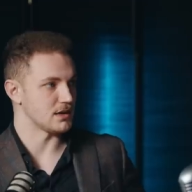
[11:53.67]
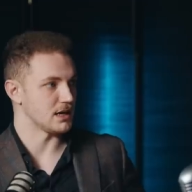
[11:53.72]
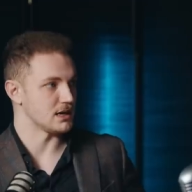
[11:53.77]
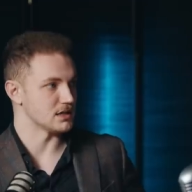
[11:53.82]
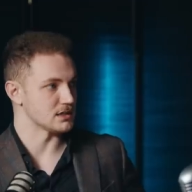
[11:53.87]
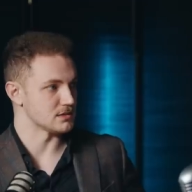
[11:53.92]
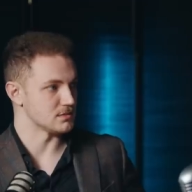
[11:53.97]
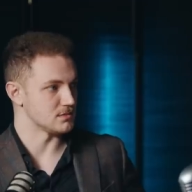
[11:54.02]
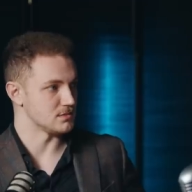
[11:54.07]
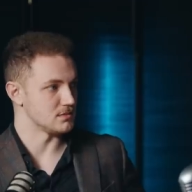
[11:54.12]

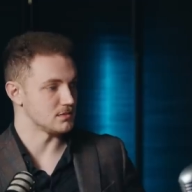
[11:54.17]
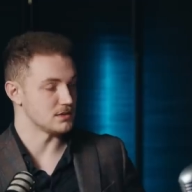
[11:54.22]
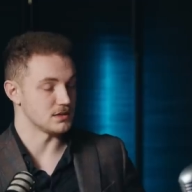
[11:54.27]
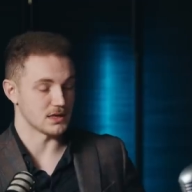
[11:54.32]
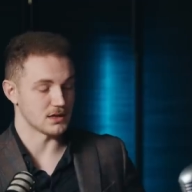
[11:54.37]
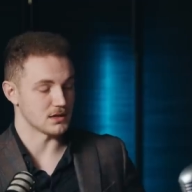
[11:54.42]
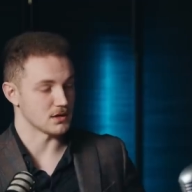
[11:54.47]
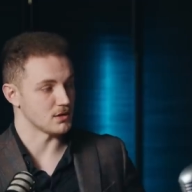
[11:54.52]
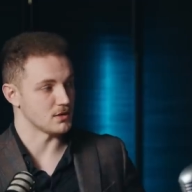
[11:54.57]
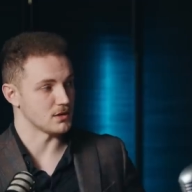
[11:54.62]
has to
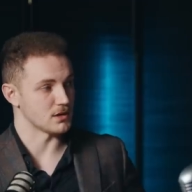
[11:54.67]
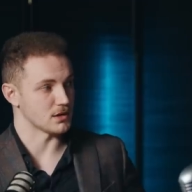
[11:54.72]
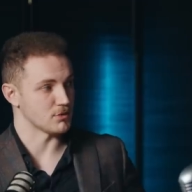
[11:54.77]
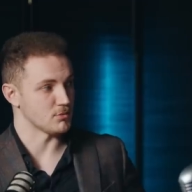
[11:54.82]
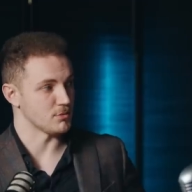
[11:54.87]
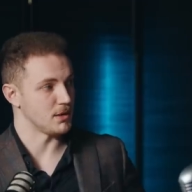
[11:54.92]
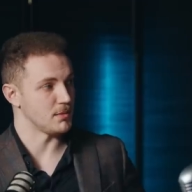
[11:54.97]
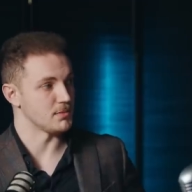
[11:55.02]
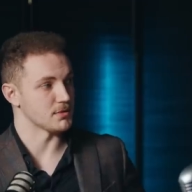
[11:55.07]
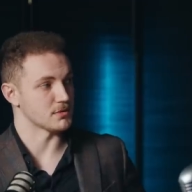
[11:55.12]
get it going in the
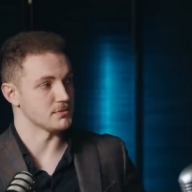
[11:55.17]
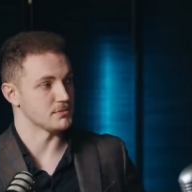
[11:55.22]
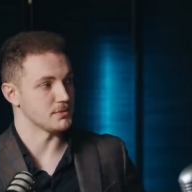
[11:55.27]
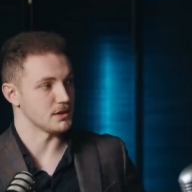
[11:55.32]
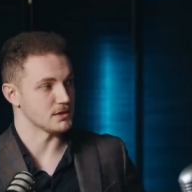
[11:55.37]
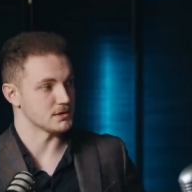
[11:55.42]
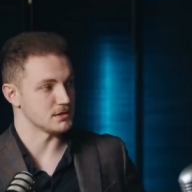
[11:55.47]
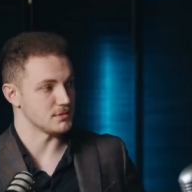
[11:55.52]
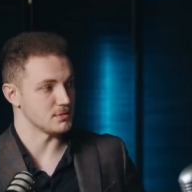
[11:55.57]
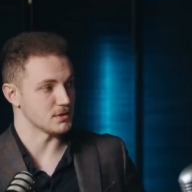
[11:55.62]
Republican Party.